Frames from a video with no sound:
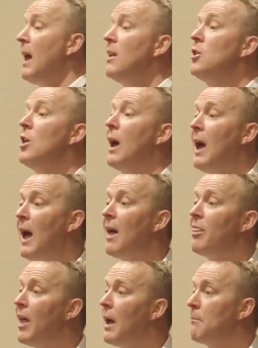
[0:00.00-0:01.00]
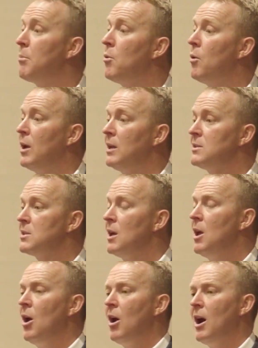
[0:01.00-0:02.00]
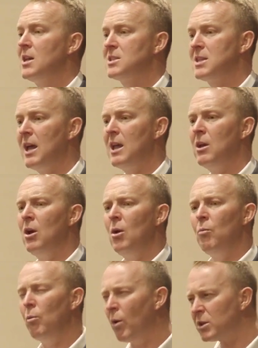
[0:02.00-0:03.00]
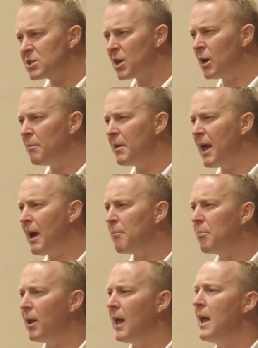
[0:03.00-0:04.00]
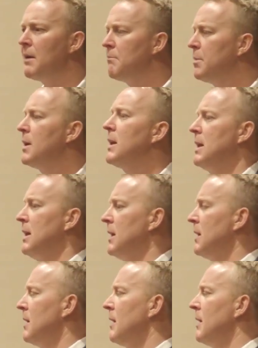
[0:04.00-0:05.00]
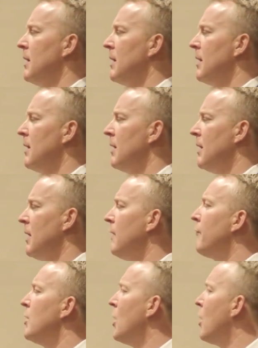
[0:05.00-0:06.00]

And at that point, I say, well, what's going to be our plan B if we